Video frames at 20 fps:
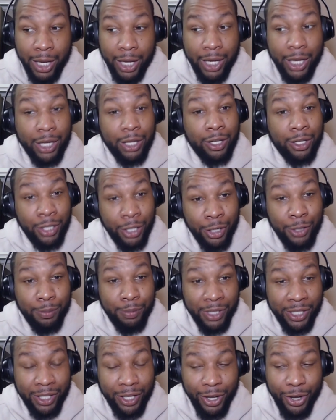and could
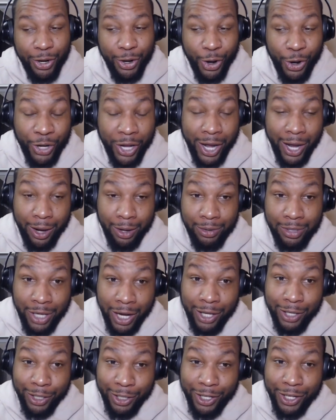be on the
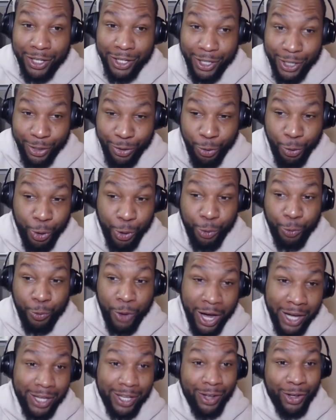outside looking in or
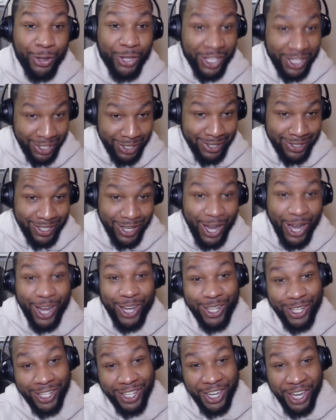right on the
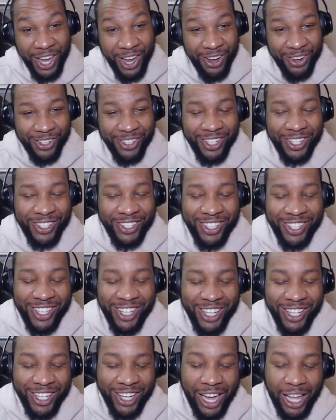inside looking out
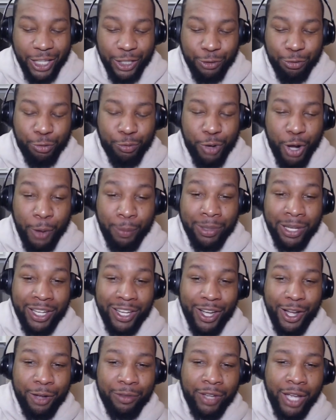in the college football
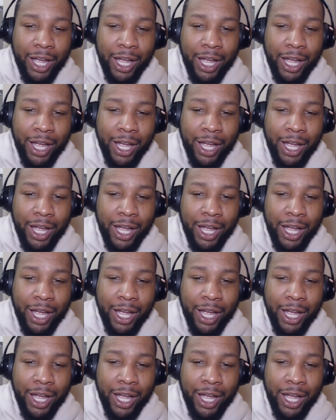playoff